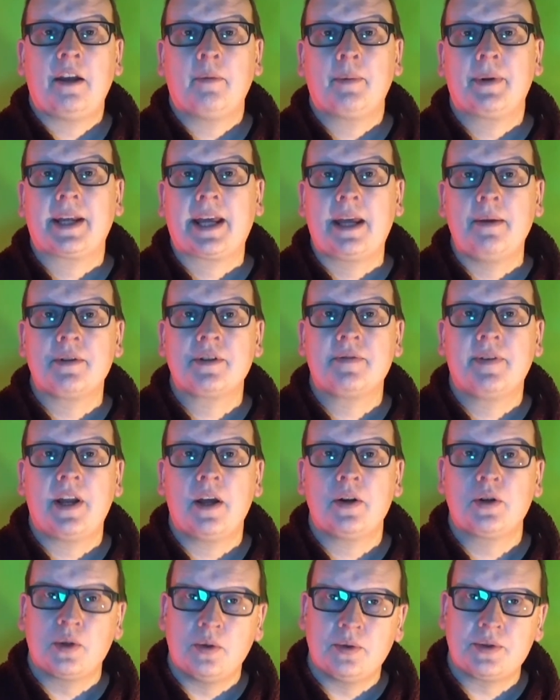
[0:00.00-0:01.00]
I'm going to keep this
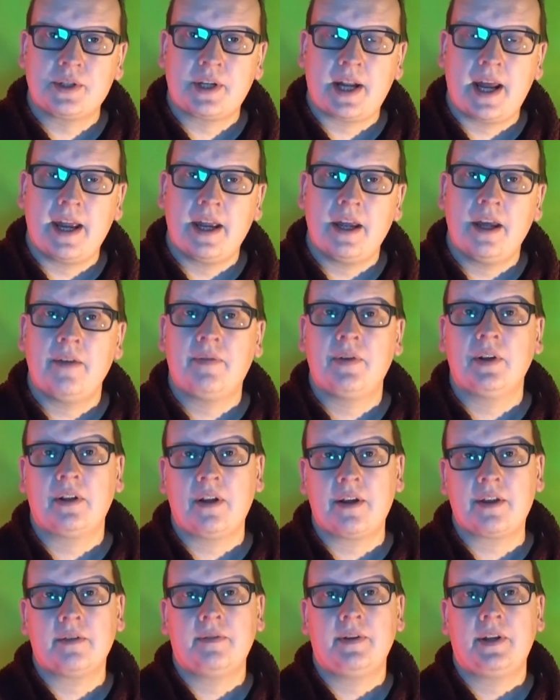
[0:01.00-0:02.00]
video short today. If you
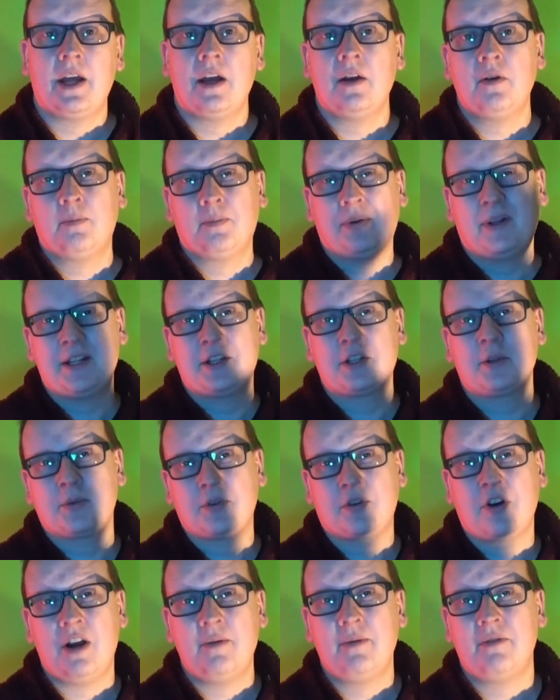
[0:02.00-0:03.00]
like the video, please
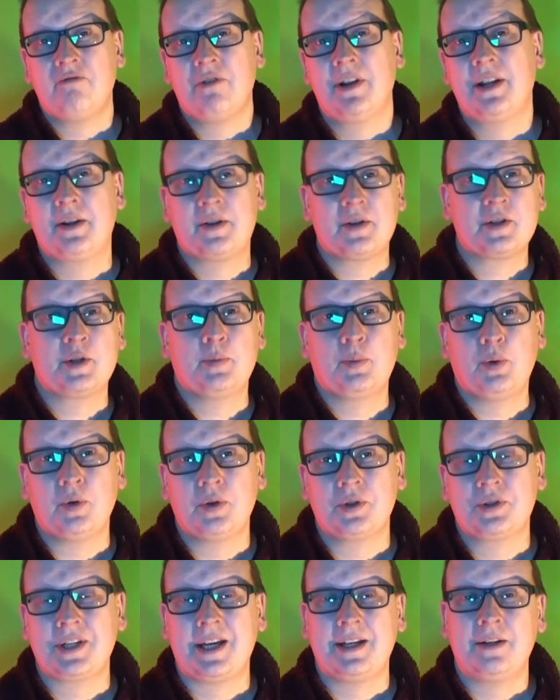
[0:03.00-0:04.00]
subscribe. It really does support
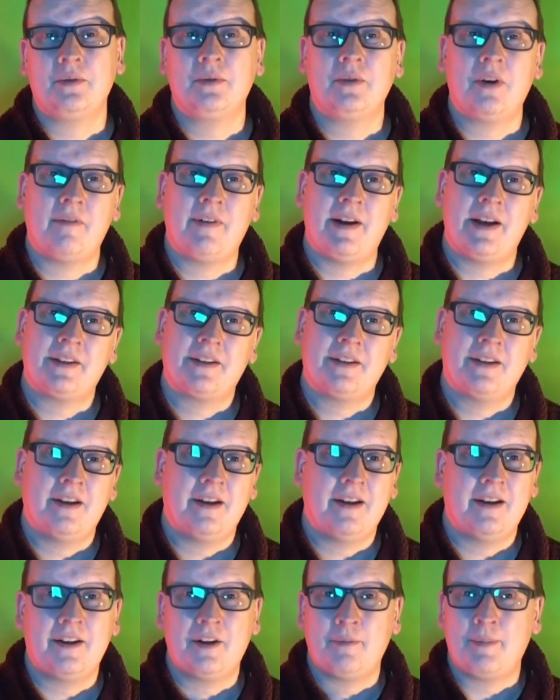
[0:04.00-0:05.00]
the channel. I've had
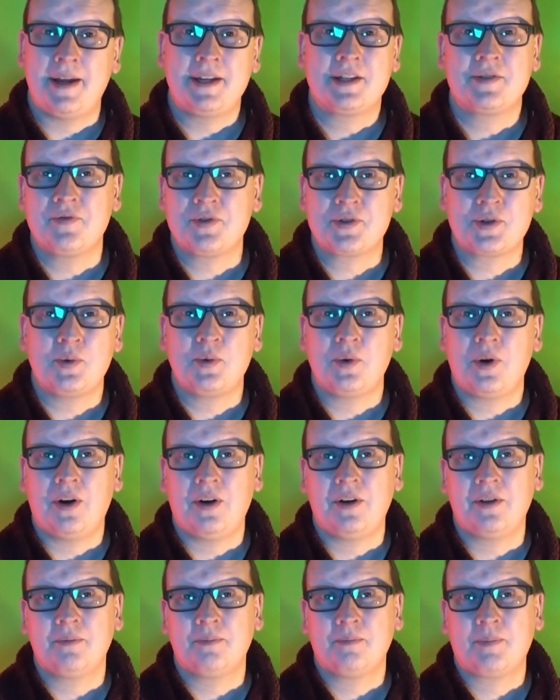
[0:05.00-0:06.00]
an amazing result
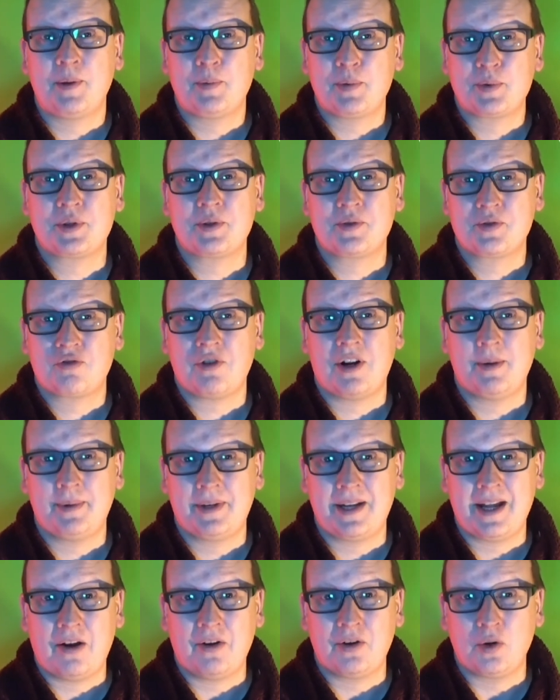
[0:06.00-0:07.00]
on people
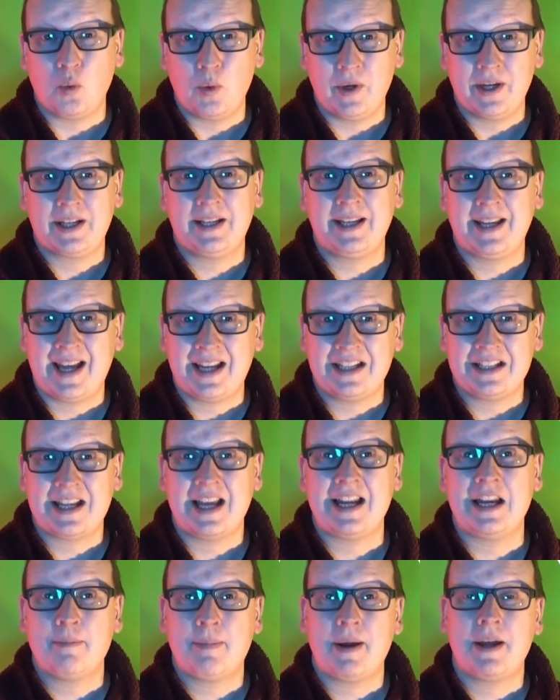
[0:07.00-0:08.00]
subscribing on a weekly and
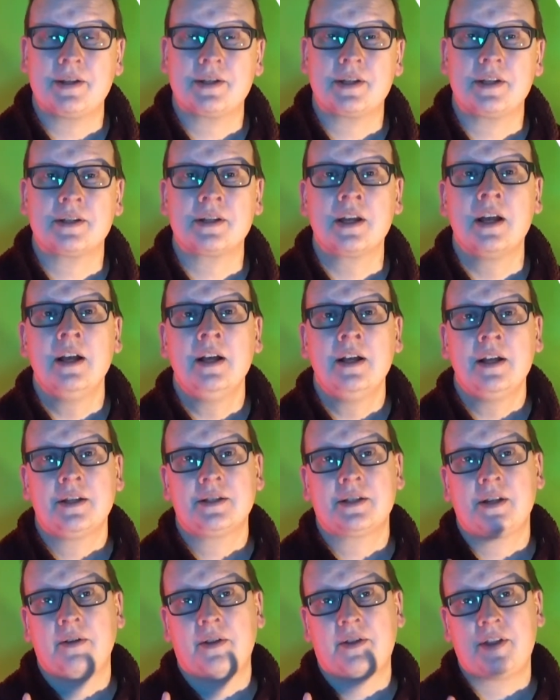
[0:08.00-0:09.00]
daily basis.
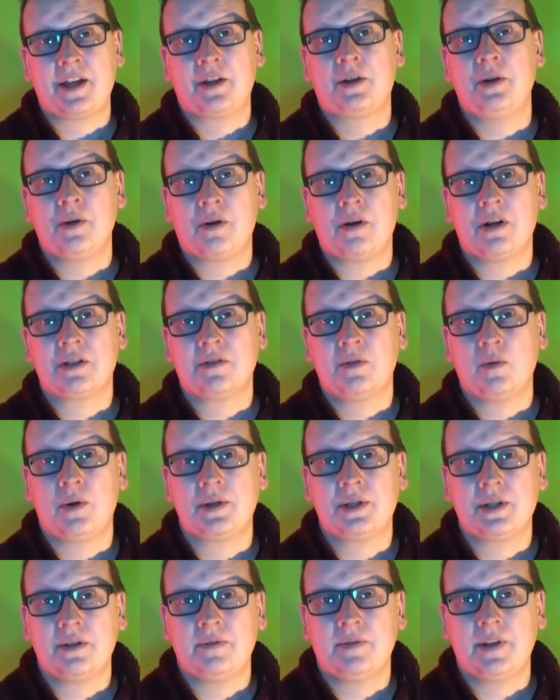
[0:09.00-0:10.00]
So thank you guys for
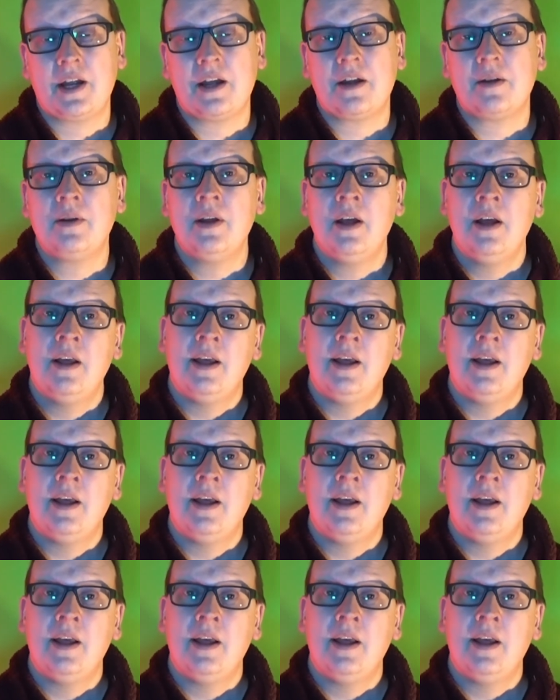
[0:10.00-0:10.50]
watching the video.